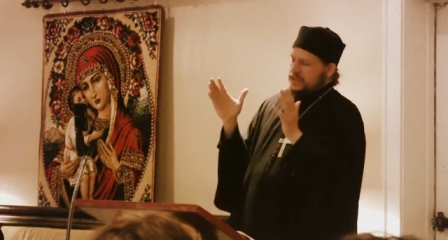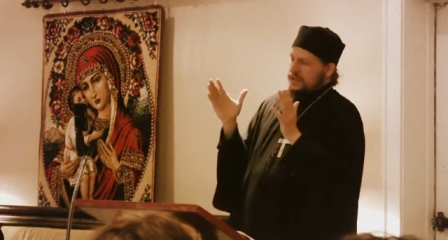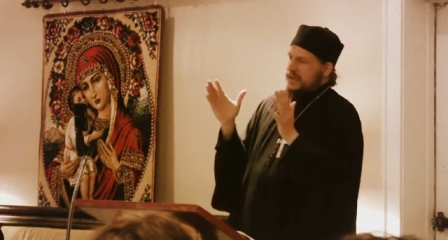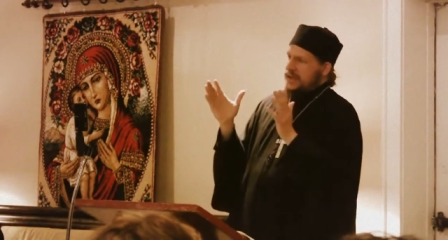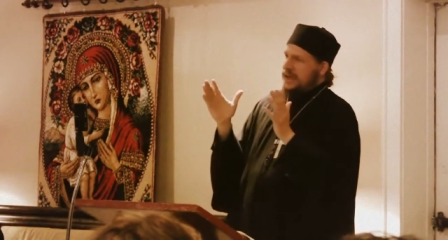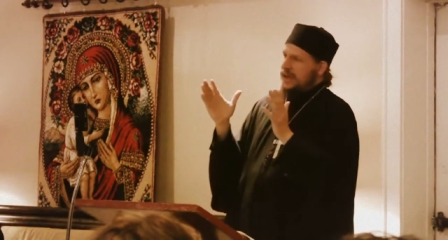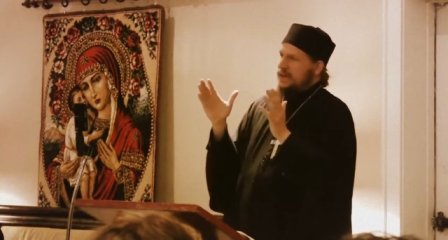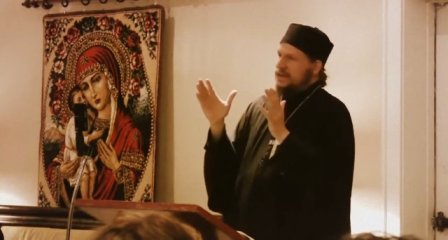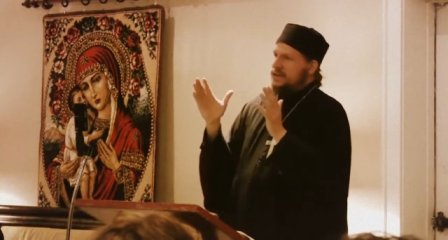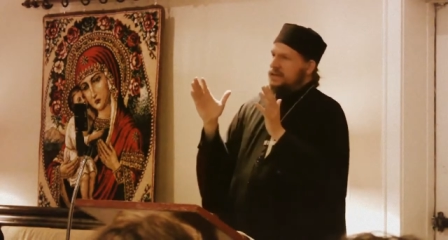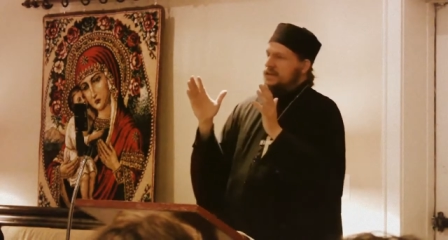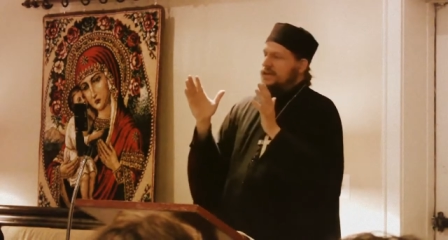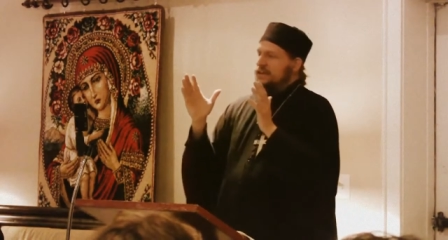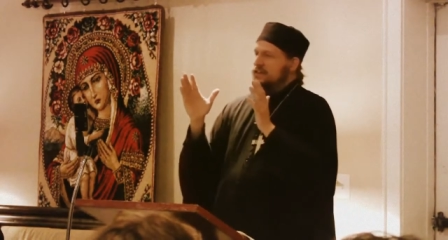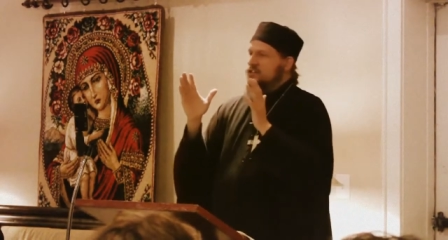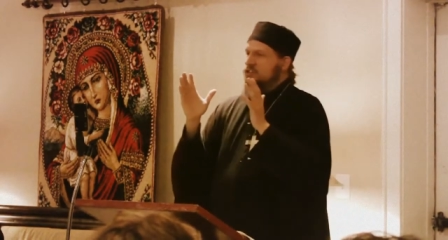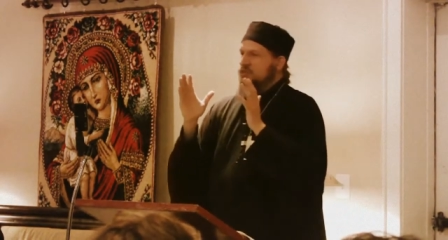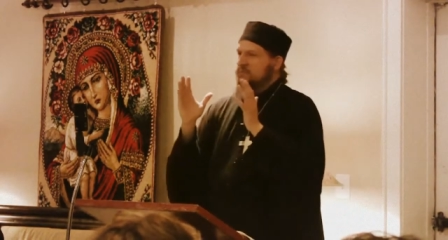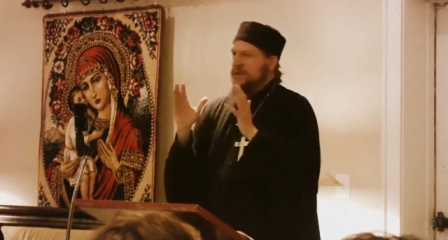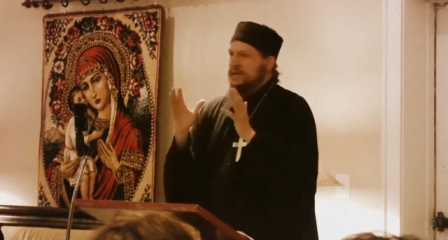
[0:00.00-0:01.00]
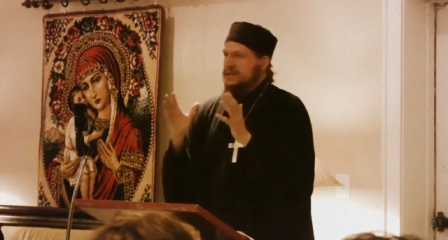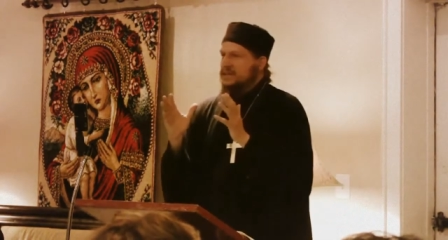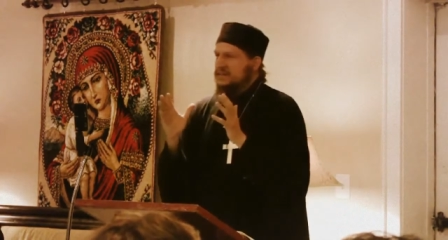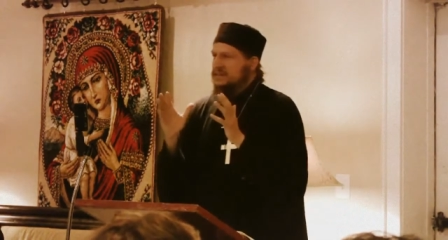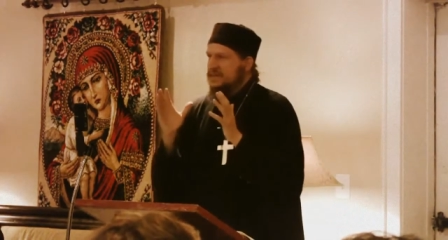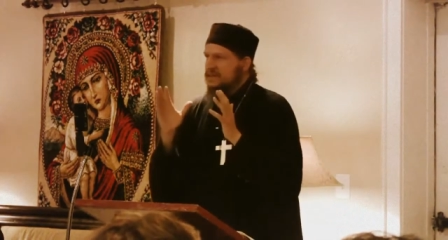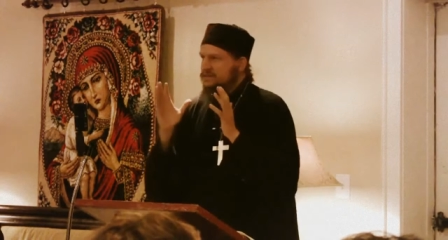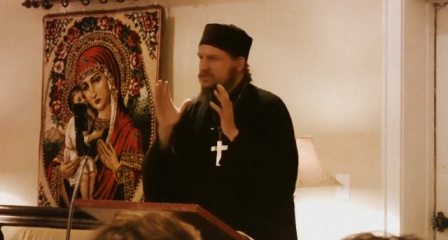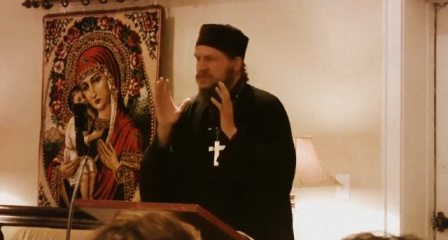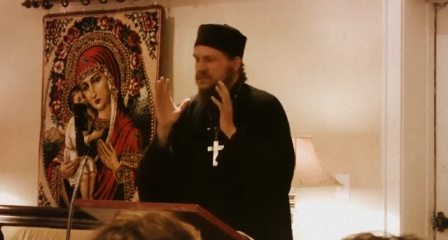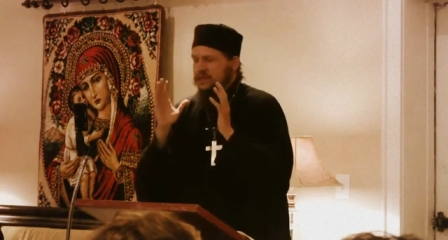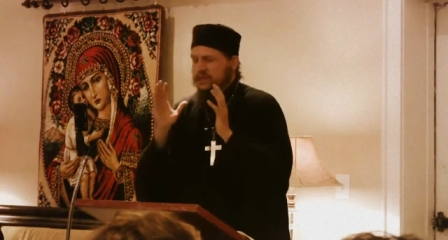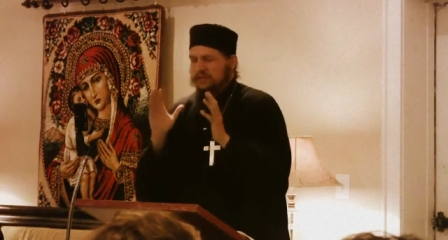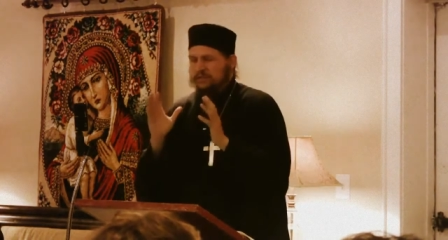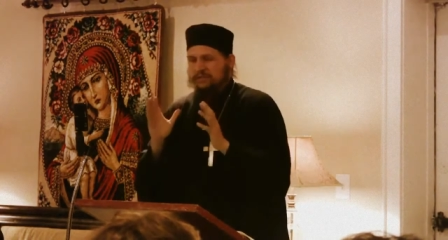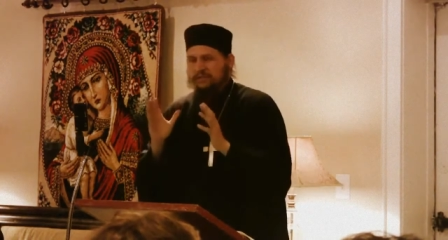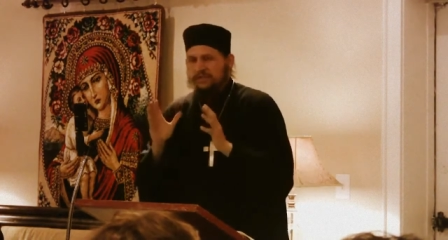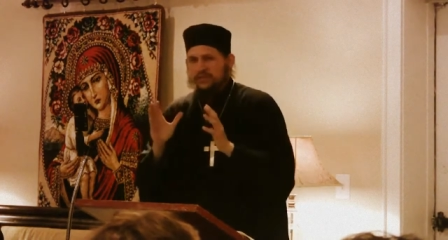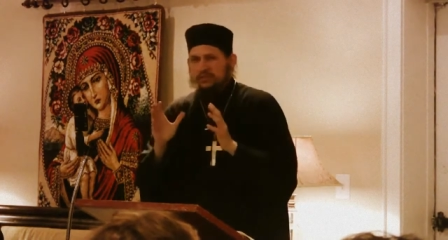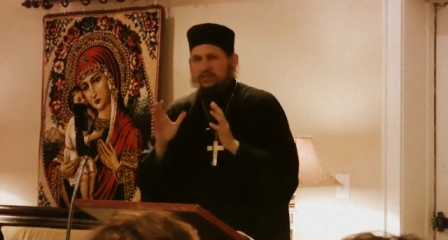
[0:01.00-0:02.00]
they had a tremendous
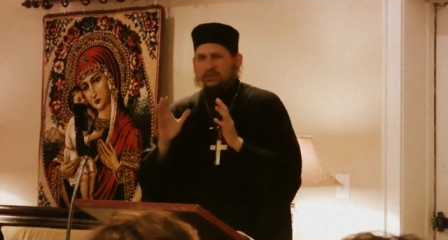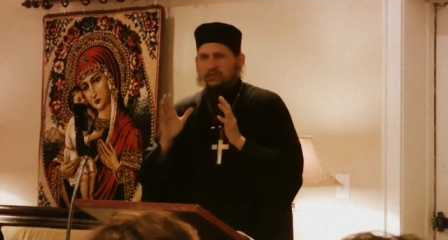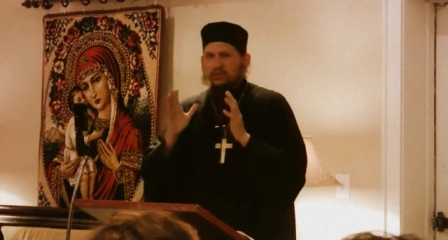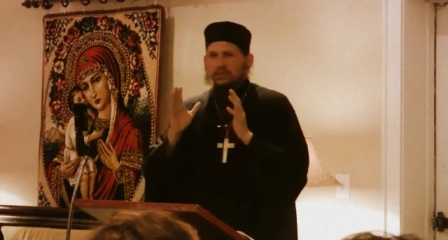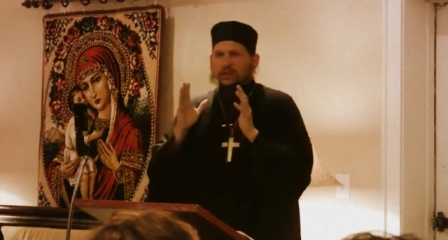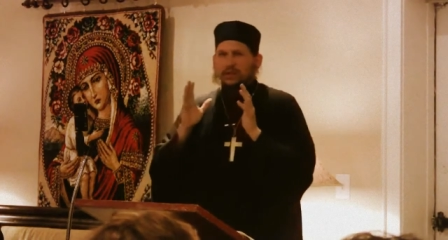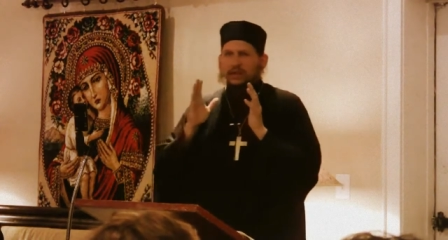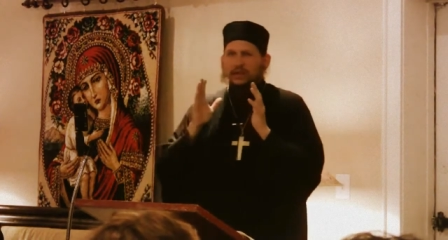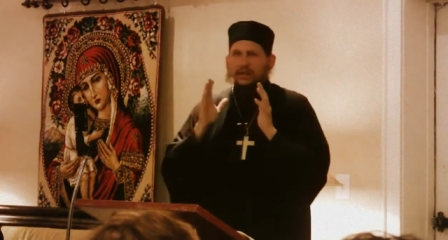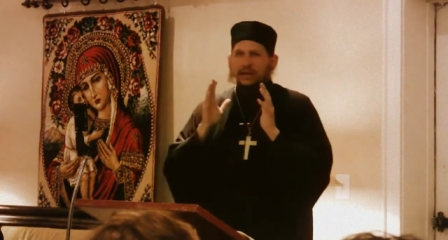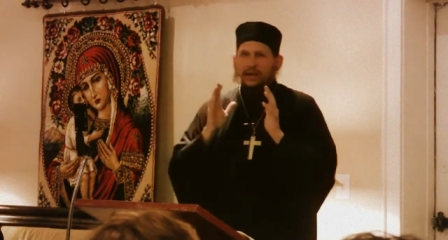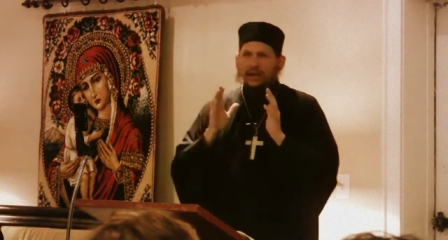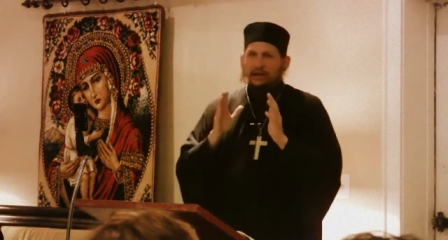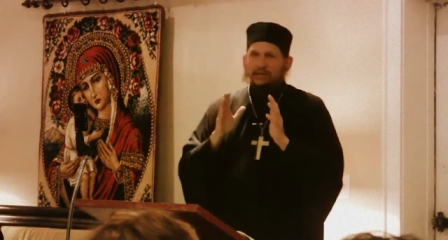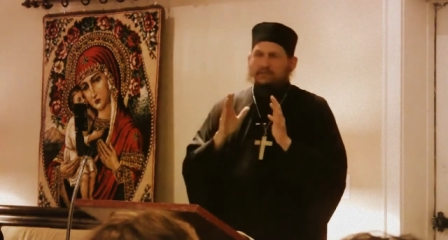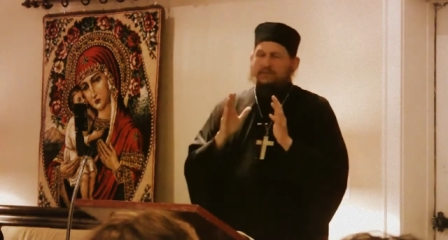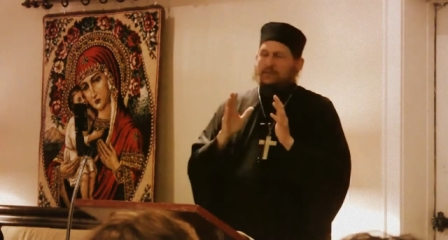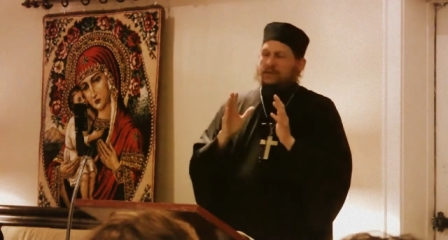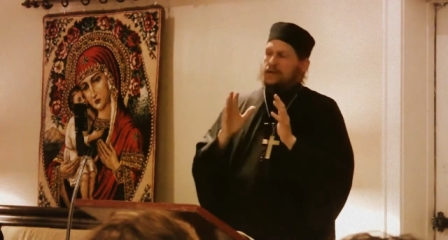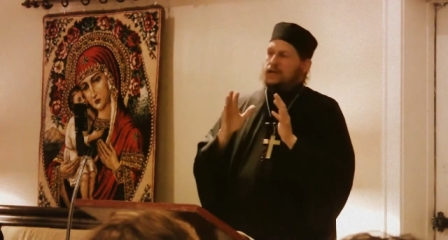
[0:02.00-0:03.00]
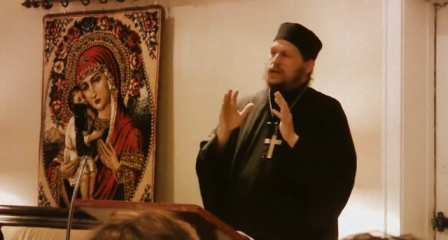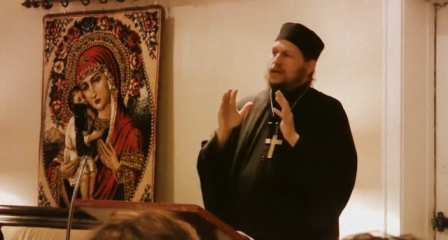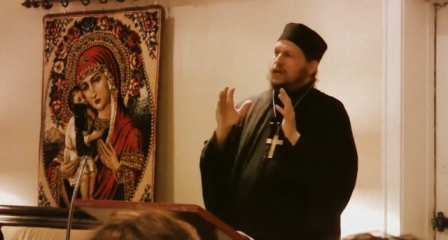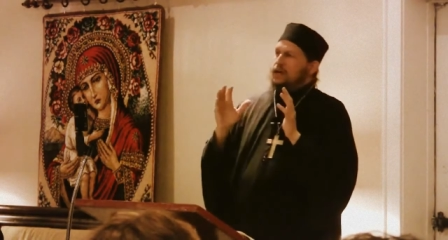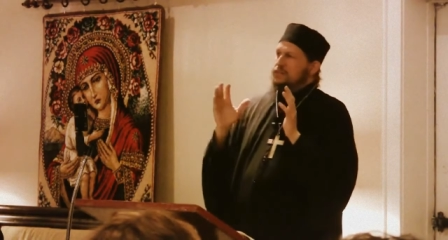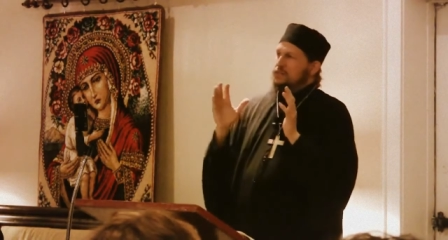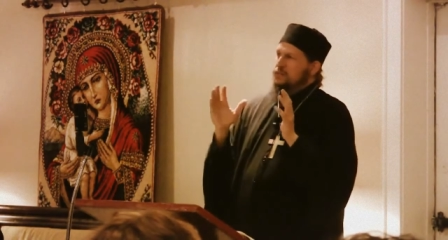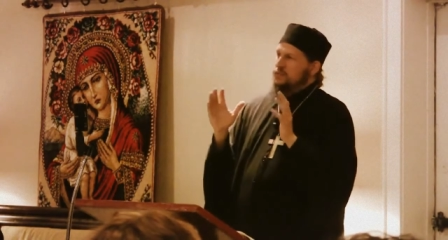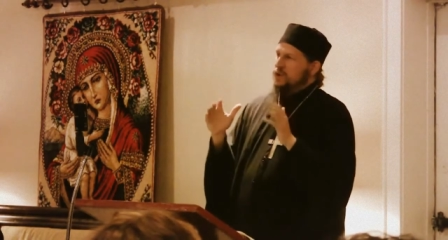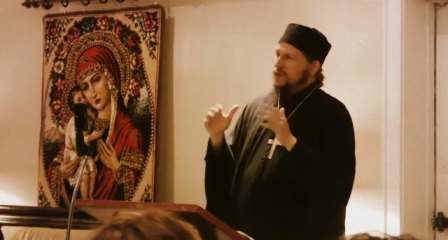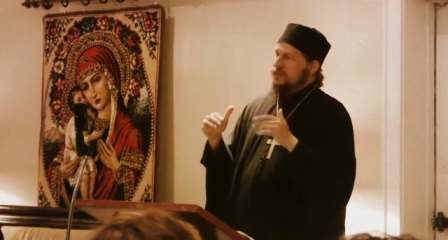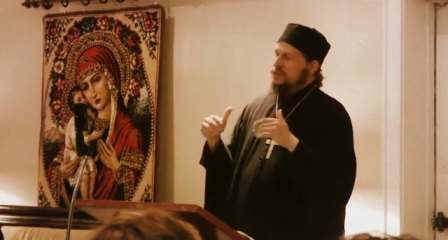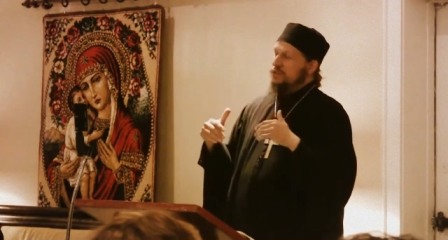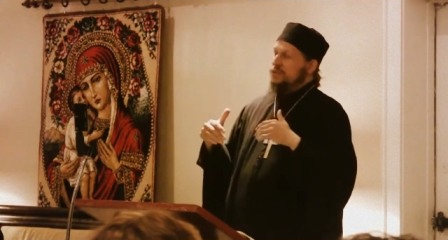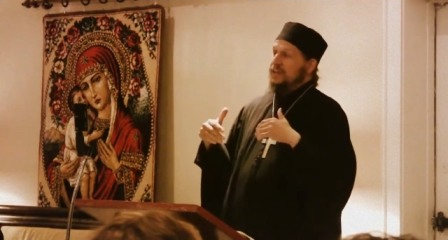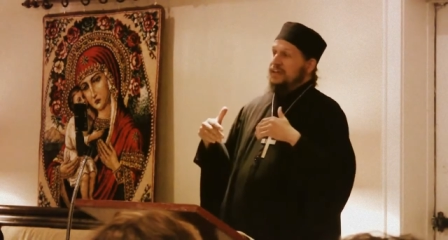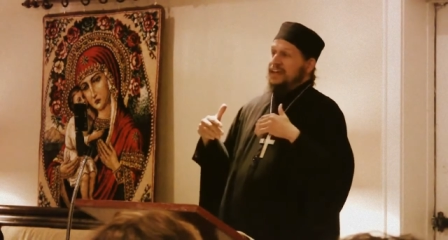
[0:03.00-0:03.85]
sacrificial love of the brethren.